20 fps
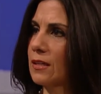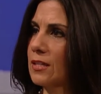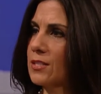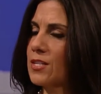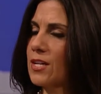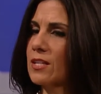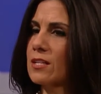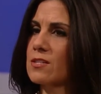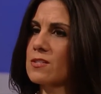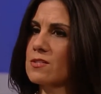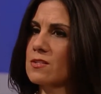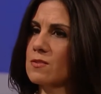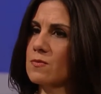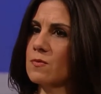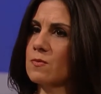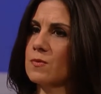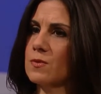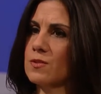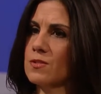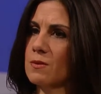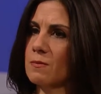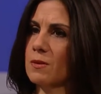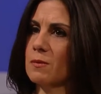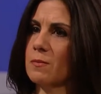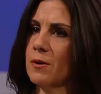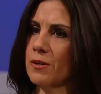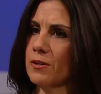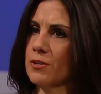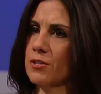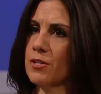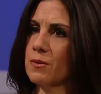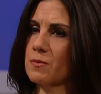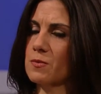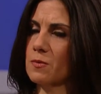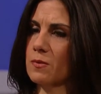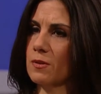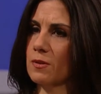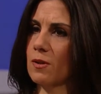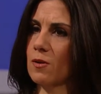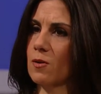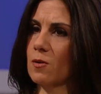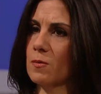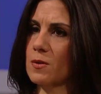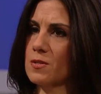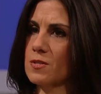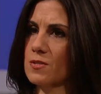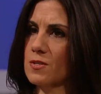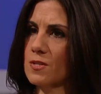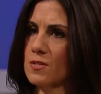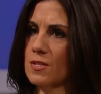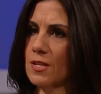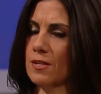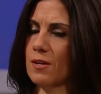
And tell us uh, some of the partnerships with the local businesses. I